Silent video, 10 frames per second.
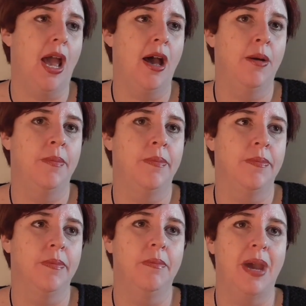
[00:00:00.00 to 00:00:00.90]

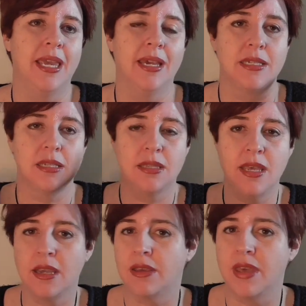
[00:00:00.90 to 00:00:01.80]
make us
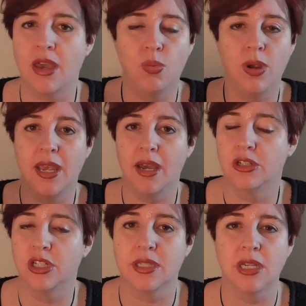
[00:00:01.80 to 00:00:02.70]
think that we
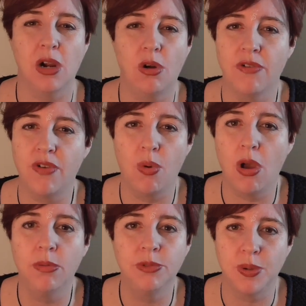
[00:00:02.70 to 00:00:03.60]
are just so
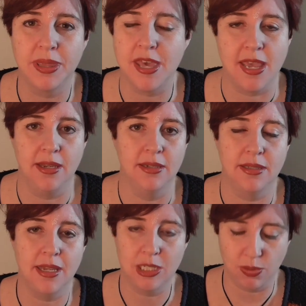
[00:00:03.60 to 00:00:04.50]
overwhelmed with
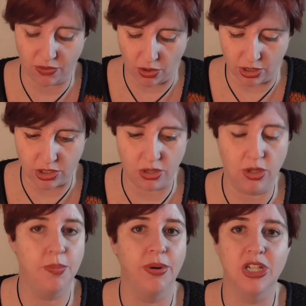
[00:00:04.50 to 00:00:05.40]
things, things we've got to
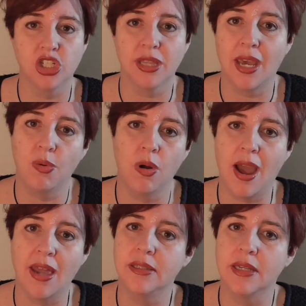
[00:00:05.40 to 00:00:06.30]
do, pressure that
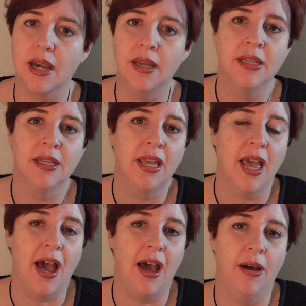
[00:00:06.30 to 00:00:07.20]
we're under,
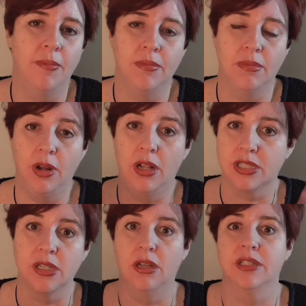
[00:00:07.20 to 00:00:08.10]

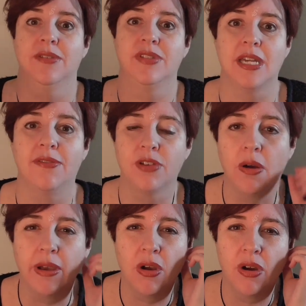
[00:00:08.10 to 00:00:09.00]
lots and lots of stuff
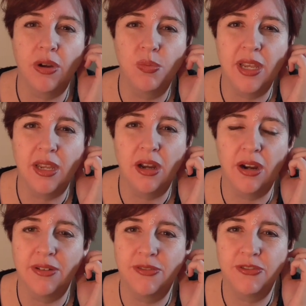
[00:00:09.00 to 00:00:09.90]
going on, and we
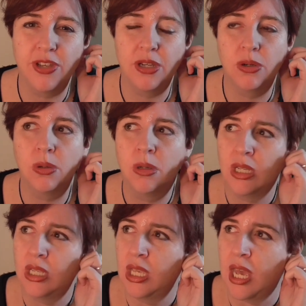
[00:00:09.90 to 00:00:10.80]
kind of feel
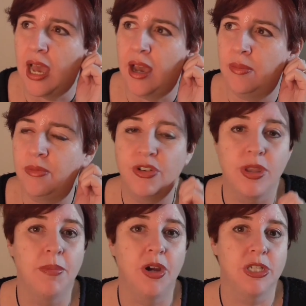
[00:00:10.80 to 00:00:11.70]

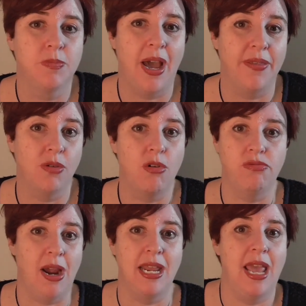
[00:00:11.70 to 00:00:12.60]
for the most part that
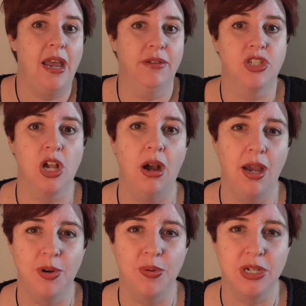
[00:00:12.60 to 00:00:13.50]
we're running out of
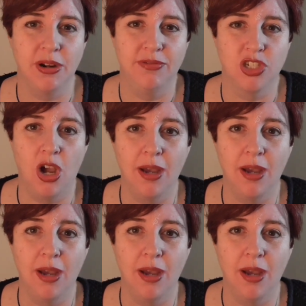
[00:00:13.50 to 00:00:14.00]
time, or we don't have